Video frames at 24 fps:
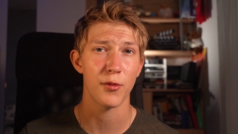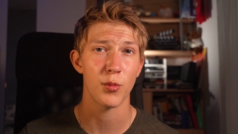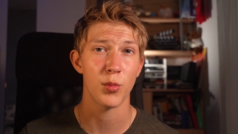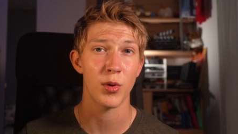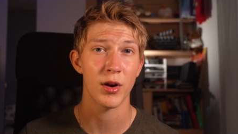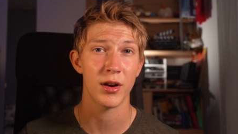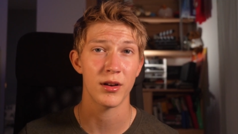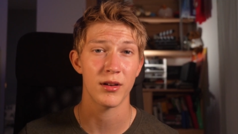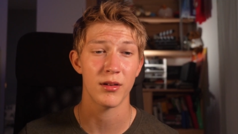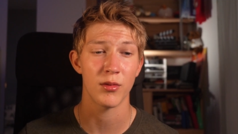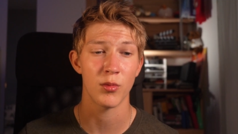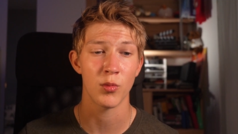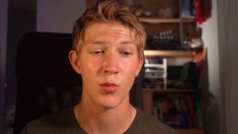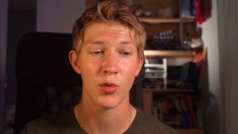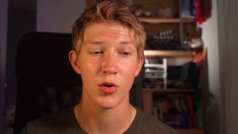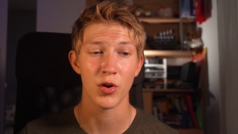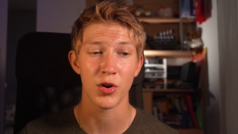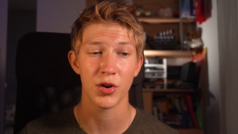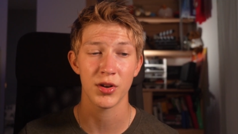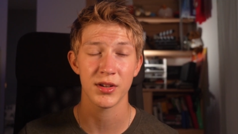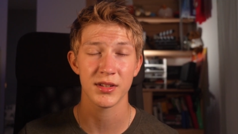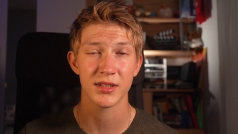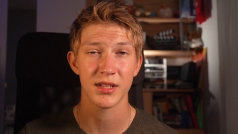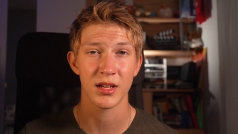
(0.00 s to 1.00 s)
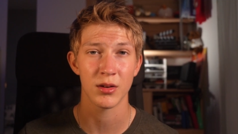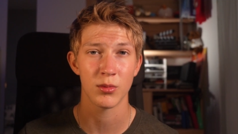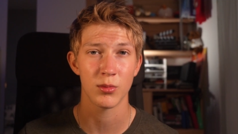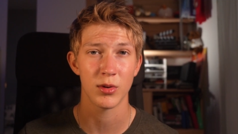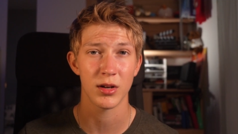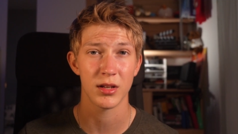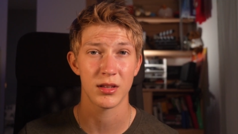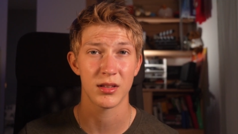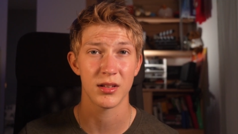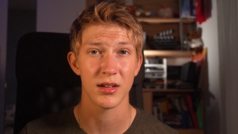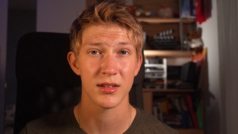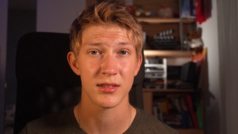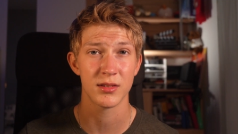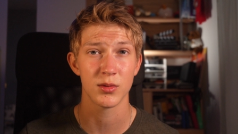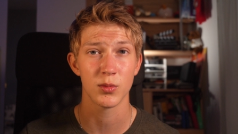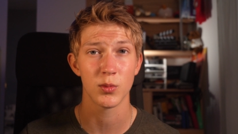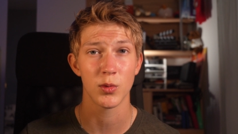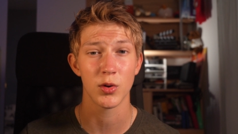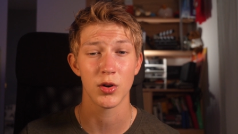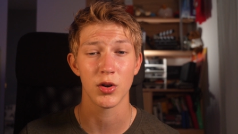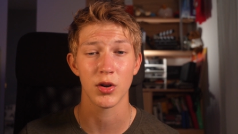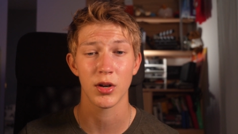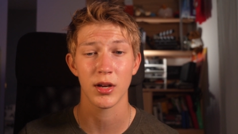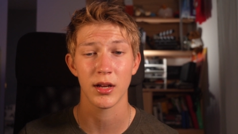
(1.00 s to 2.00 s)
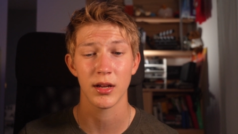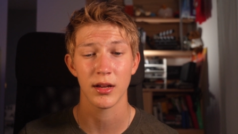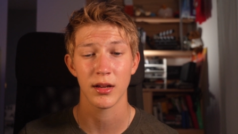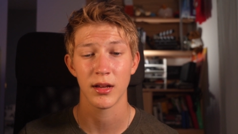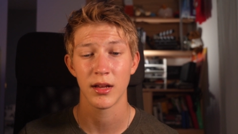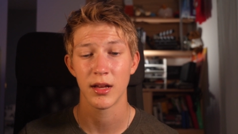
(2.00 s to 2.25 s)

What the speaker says: what works and what doesn't work